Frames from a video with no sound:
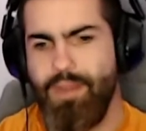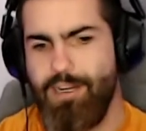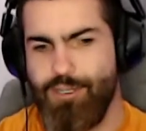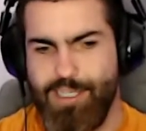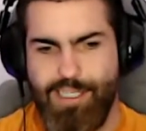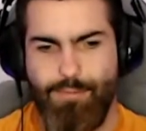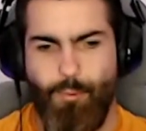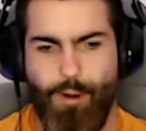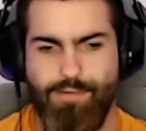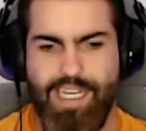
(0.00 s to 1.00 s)
Tristan
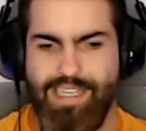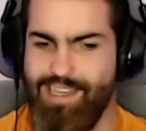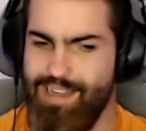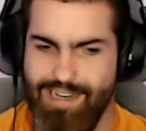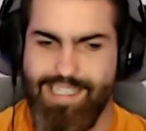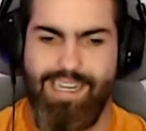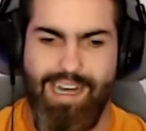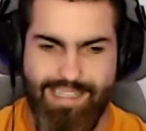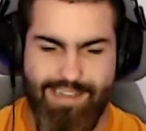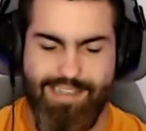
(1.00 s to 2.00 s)
Wirfs has a lot of
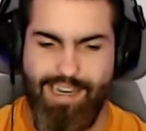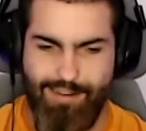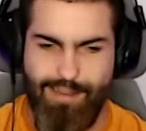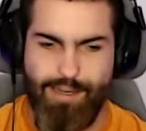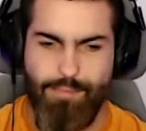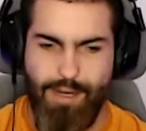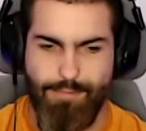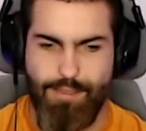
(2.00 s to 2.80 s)
size on Tyler Linderbaum.